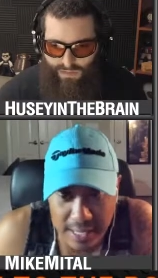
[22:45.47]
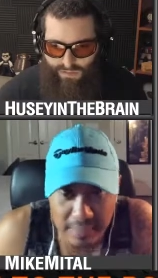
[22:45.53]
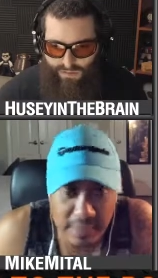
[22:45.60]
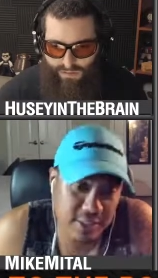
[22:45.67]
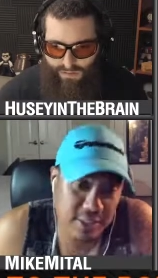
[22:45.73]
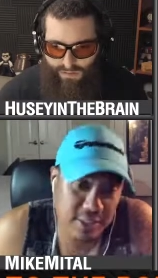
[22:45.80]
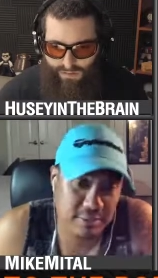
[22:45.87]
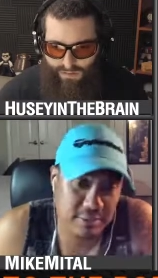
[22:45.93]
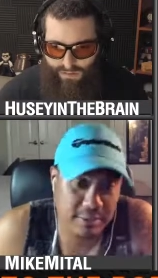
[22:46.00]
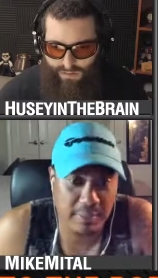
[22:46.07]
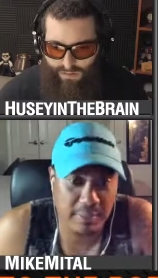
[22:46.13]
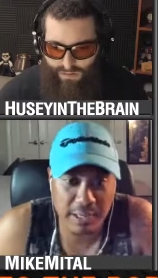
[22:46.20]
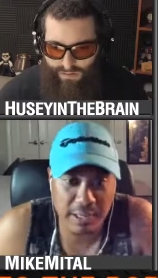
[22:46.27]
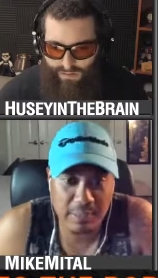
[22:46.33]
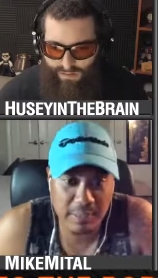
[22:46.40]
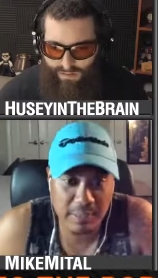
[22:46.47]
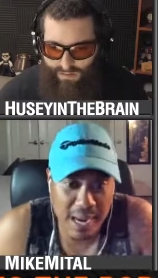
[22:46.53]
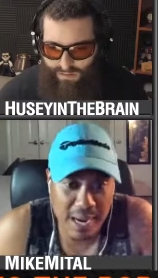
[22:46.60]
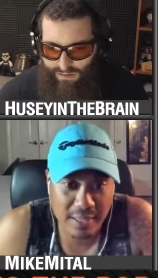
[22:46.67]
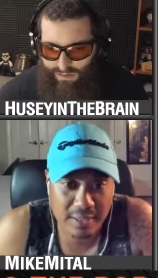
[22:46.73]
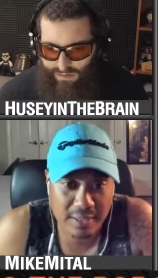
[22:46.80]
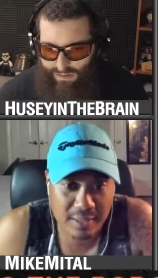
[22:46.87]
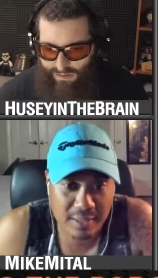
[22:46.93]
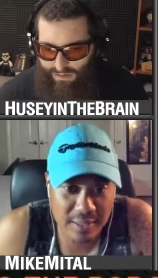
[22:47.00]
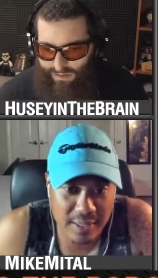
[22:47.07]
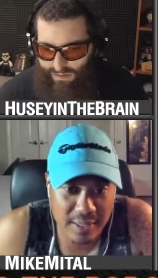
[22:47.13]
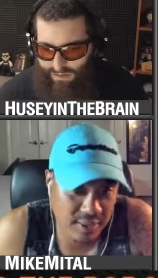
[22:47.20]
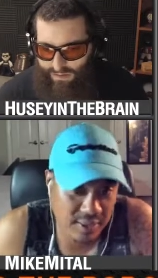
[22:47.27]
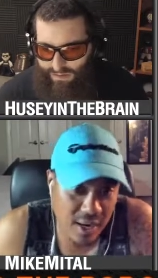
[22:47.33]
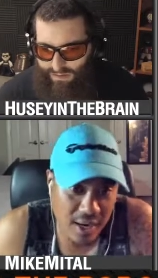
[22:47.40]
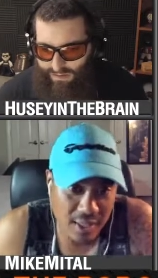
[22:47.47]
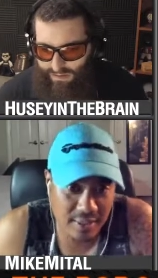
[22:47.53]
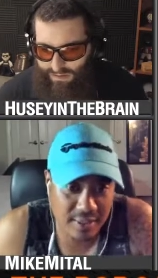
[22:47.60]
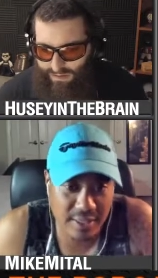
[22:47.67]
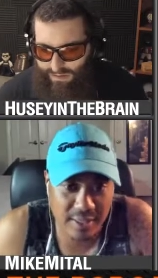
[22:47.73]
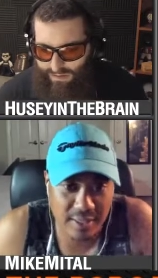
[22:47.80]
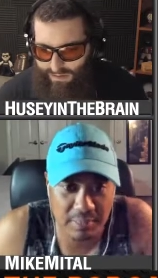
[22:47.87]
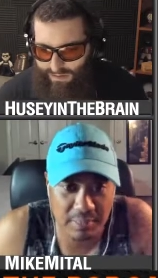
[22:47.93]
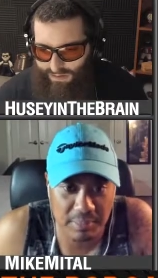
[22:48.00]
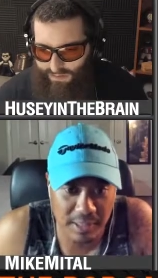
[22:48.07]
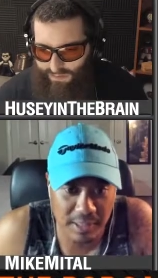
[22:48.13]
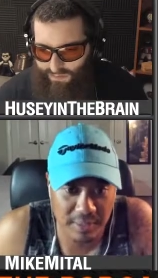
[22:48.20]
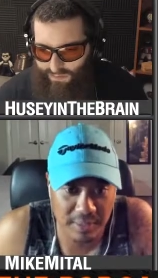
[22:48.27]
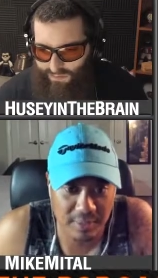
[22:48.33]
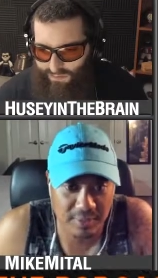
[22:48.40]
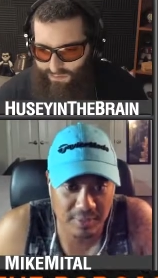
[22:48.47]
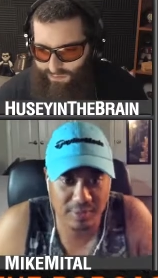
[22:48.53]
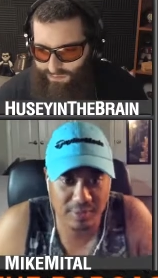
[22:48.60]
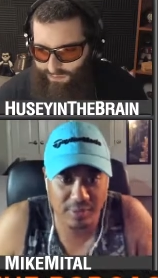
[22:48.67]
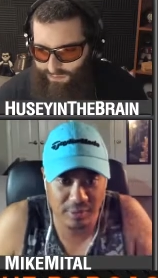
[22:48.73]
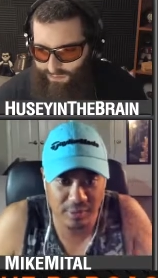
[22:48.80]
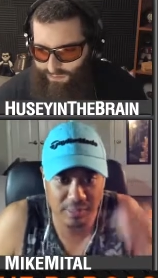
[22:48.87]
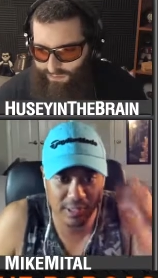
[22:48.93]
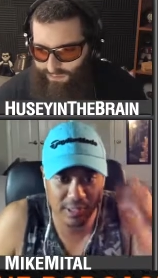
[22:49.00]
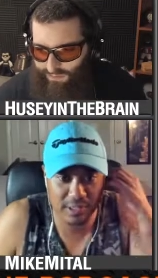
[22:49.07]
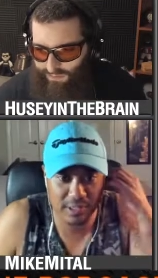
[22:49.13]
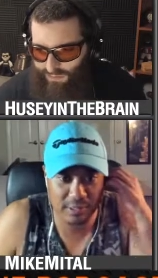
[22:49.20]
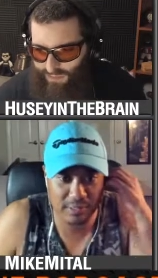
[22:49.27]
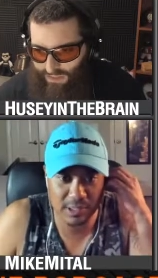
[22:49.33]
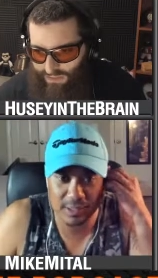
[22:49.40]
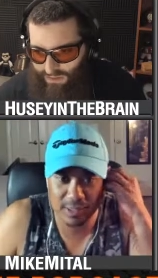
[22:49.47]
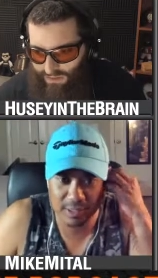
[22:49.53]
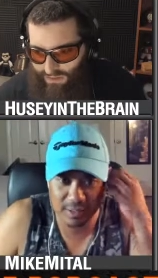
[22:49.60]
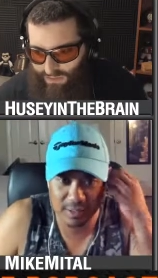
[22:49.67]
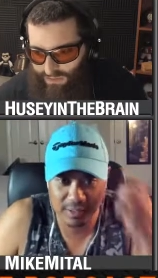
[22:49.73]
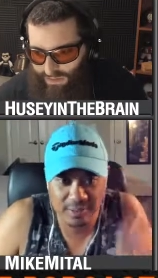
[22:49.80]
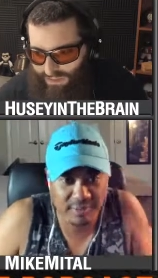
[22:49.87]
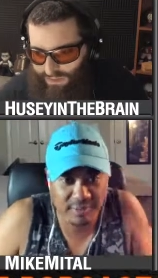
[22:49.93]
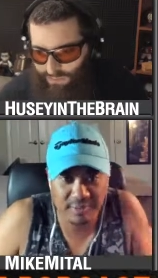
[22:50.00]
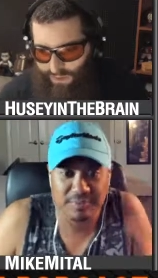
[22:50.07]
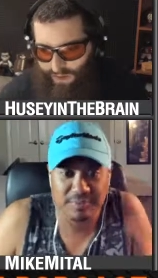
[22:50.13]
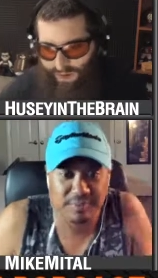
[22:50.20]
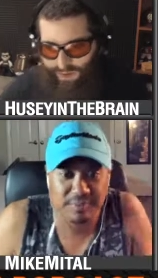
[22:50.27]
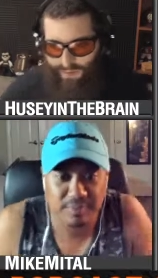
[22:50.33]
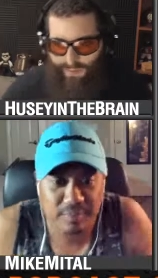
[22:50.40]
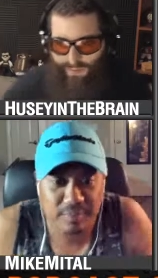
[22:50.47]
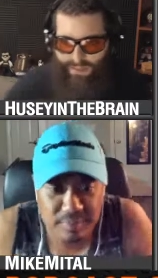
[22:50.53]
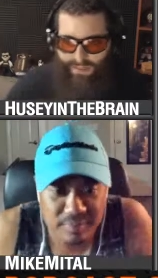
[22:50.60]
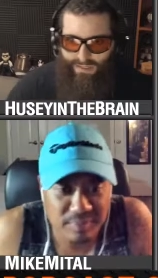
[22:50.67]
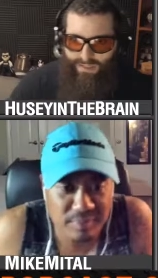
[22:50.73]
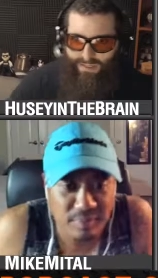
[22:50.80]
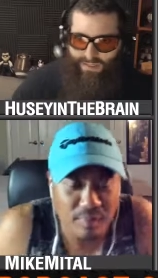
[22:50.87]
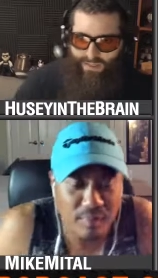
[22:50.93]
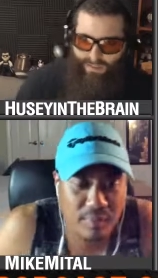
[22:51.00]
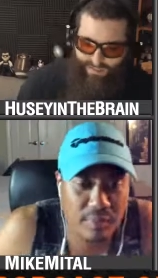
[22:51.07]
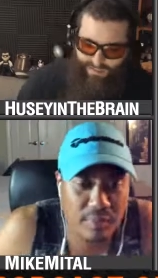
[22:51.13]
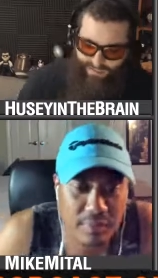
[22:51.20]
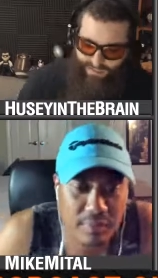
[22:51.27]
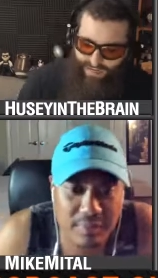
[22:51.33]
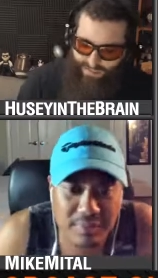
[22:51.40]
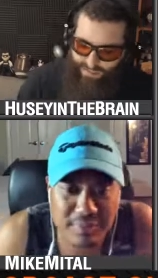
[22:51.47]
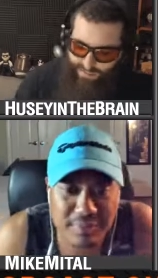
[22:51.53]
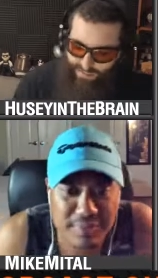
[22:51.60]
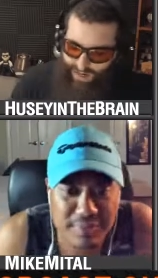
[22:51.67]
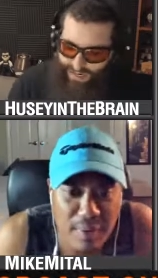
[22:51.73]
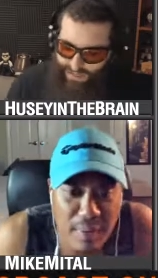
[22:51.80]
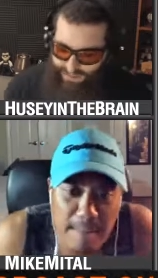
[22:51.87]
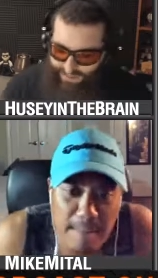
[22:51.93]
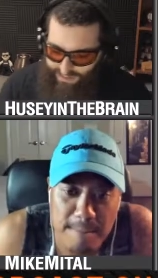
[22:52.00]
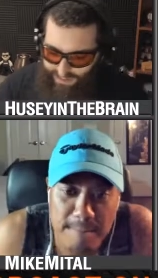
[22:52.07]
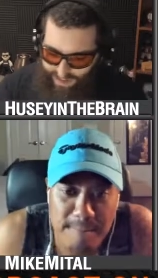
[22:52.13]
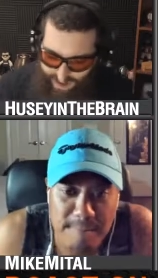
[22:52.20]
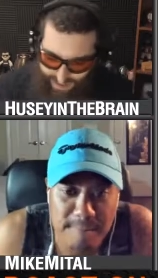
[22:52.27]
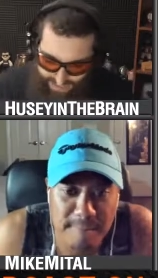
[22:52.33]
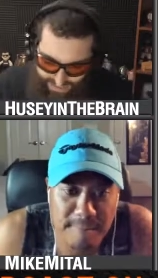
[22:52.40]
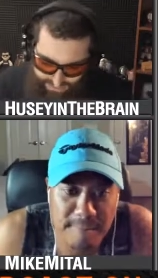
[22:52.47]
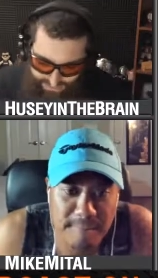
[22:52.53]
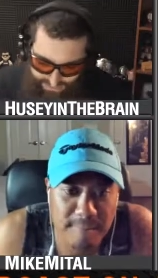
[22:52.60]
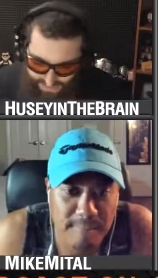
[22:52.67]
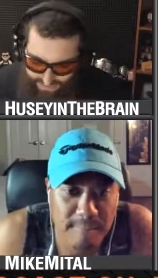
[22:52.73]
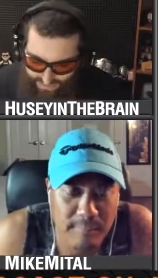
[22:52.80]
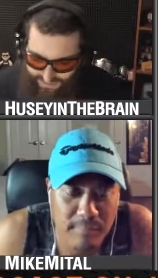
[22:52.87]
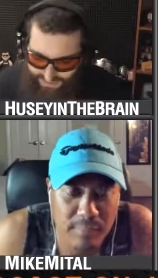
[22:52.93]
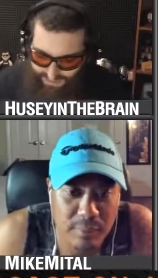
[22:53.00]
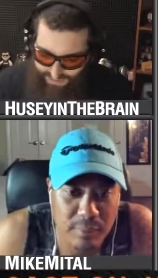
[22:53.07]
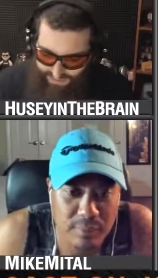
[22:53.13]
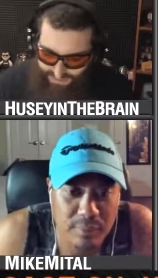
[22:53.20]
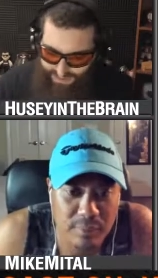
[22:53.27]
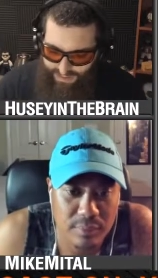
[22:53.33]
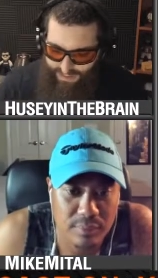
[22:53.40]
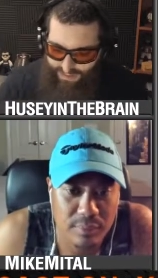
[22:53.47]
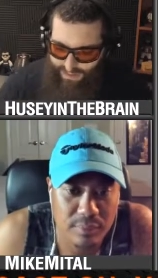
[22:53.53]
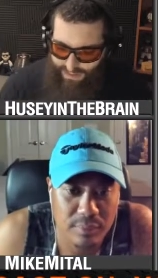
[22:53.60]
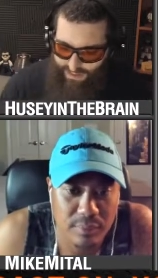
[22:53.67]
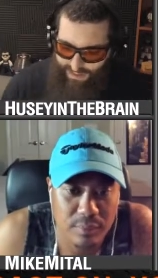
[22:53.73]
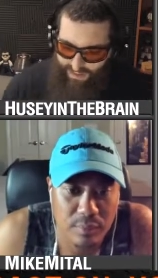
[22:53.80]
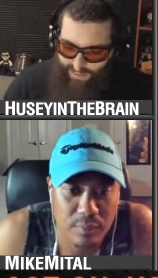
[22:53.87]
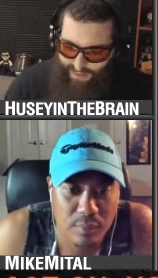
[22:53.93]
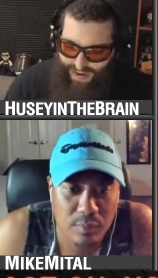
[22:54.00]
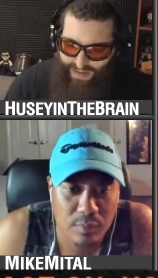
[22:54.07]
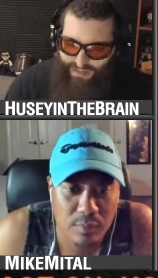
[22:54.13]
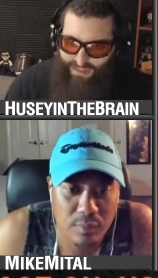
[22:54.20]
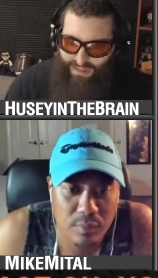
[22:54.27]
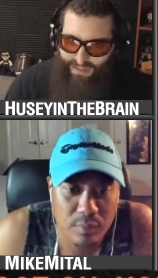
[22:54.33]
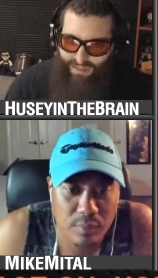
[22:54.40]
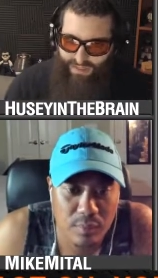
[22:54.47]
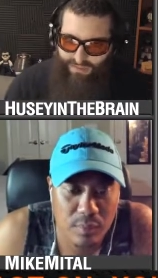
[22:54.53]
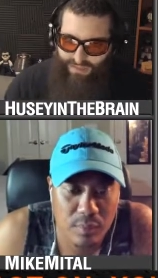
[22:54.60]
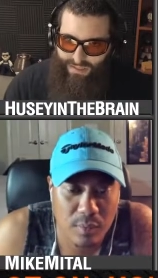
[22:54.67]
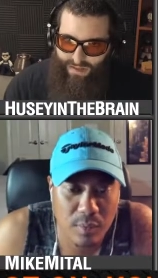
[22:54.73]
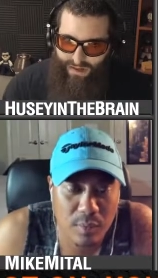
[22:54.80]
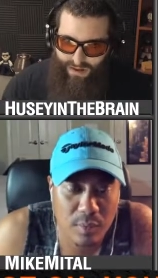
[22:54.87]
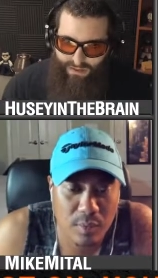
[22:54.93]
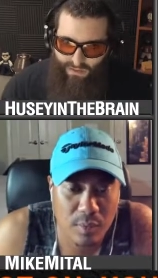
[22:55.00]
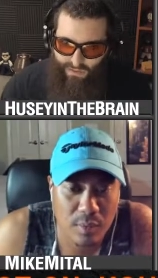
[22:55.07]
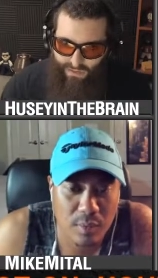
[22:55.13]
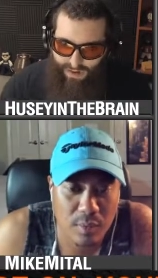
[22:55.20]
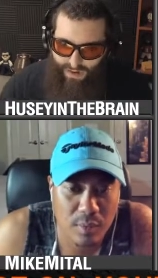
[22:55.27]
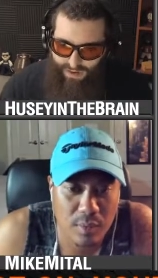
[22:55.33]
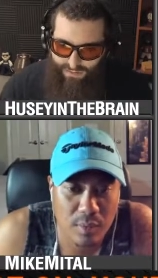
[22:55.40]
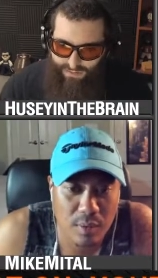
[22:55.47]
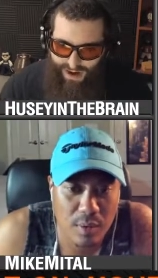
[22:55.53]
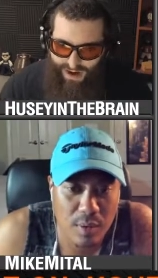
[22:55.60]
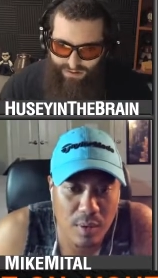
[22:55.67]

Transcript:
Speaker 1: Edmonds is the better back. That's a hot take, but remains to be seen.
Speaker 2: Well, that's one of the biggest things is that Drake is not involved in the passing game. He's not even running